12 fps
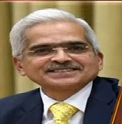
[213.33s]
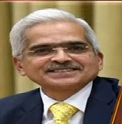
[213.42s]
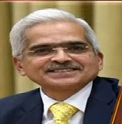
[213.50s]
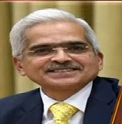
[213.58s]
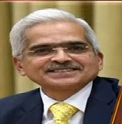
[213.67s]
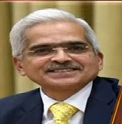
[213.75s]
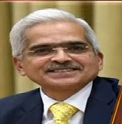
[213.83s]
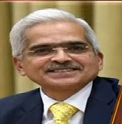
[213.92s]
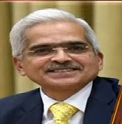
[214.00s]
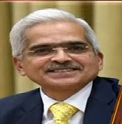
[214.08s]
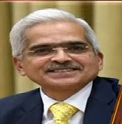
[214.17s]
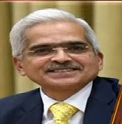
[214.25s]

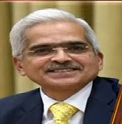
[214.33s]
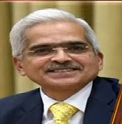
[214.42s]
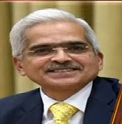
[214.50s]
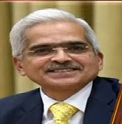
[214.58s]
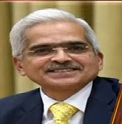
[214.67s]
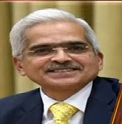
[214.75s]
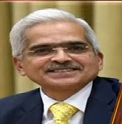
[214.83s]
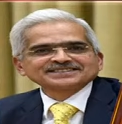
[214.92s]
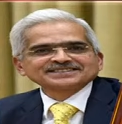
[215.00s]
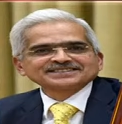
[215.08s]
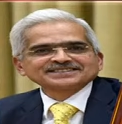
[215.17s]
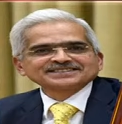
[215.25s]

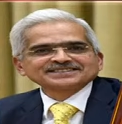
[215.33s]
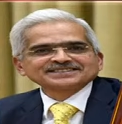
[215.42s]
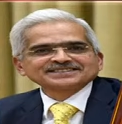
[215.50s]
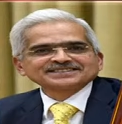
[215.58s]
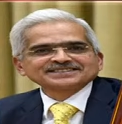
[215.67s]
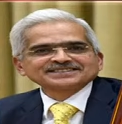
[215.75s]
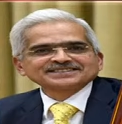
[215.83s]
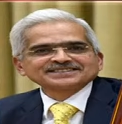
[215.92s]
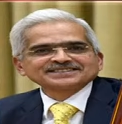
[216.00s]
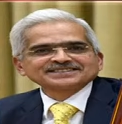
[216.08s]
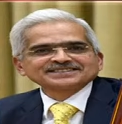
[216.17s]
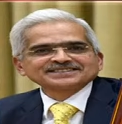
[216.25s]

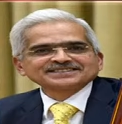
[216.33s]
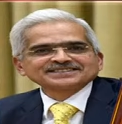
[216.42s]
Nobody speaks.